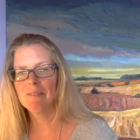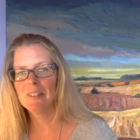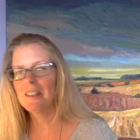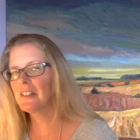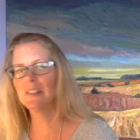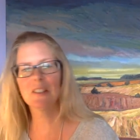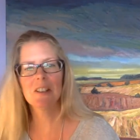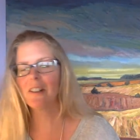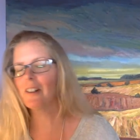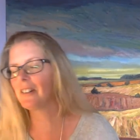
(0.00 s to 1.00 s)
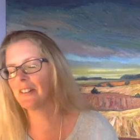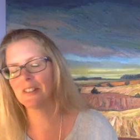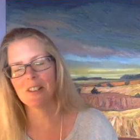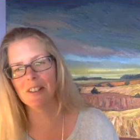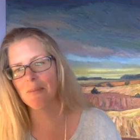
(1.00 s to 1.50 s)
You see it all the
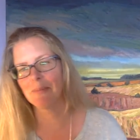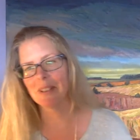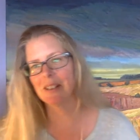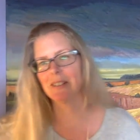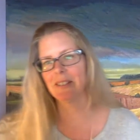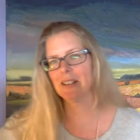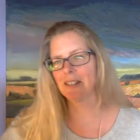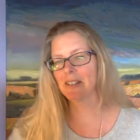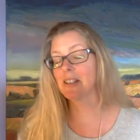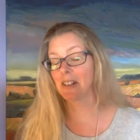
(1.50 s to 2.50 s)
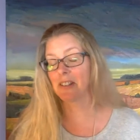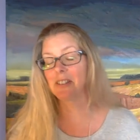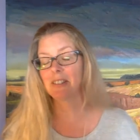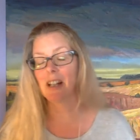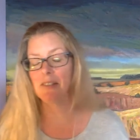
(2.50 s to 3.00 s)
time, and it
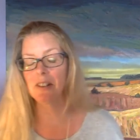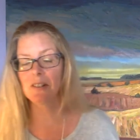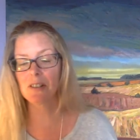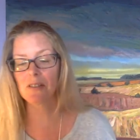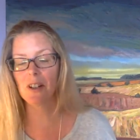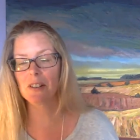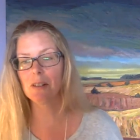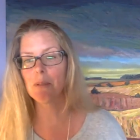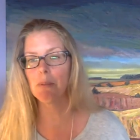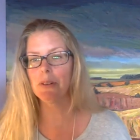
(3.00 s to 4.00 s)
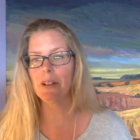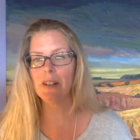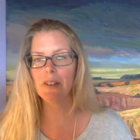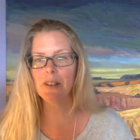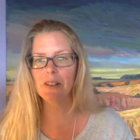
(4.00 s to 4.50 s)
does have a huge effect on people's
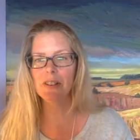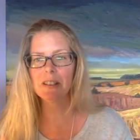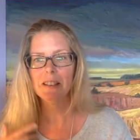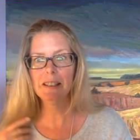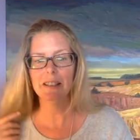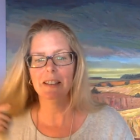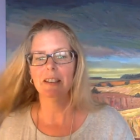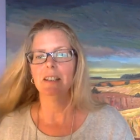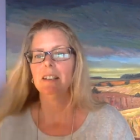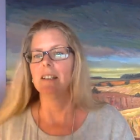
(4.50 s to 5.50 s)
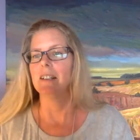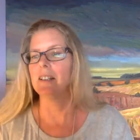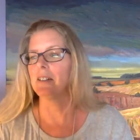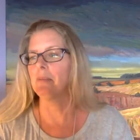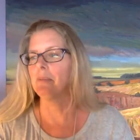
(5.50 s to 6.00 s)
livelihoods
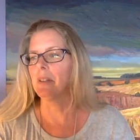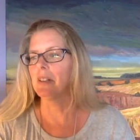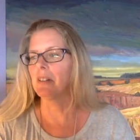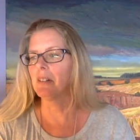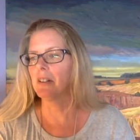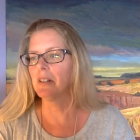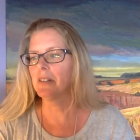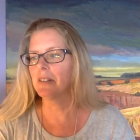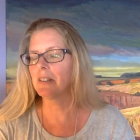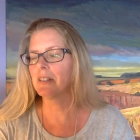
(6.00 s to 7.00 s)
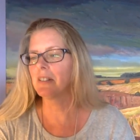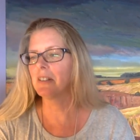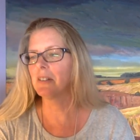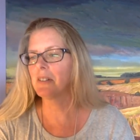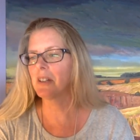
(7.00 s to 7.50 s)
and careers in
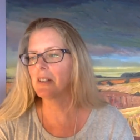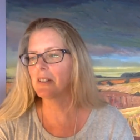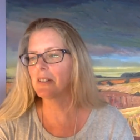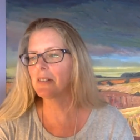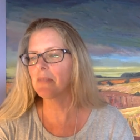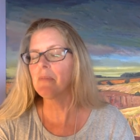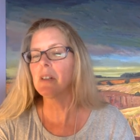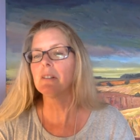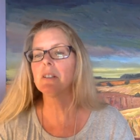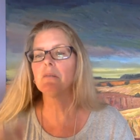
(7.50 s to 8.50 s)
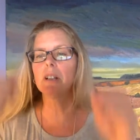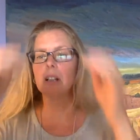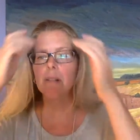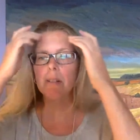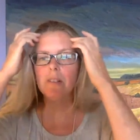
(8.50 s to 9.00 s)
those cases. So what I
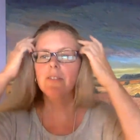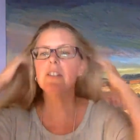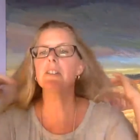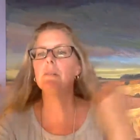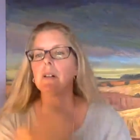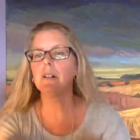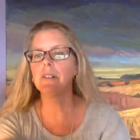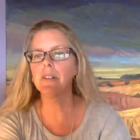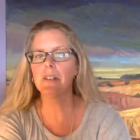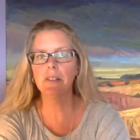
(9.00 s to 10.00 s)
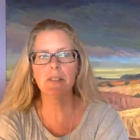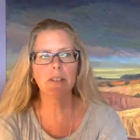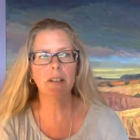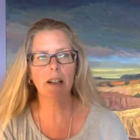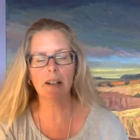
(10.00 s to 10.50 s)
want to finish up on, and this is
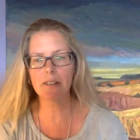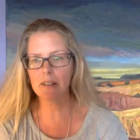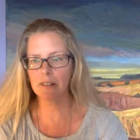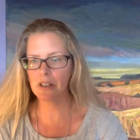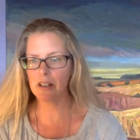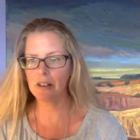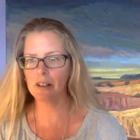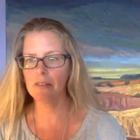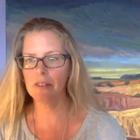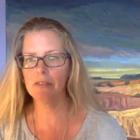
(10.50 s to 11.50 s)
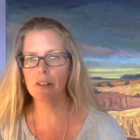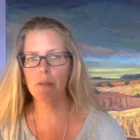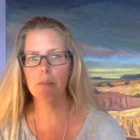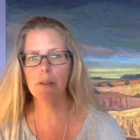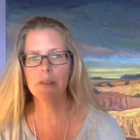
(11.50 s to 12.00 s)
the last little chunk of the
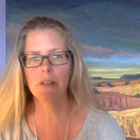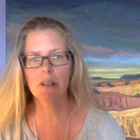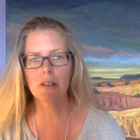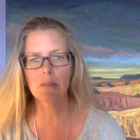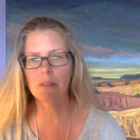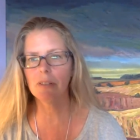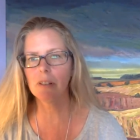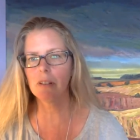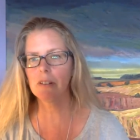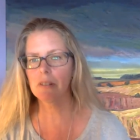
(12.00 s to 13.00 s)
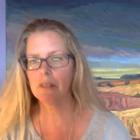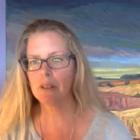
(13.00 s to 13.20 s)
formal presentation before we throw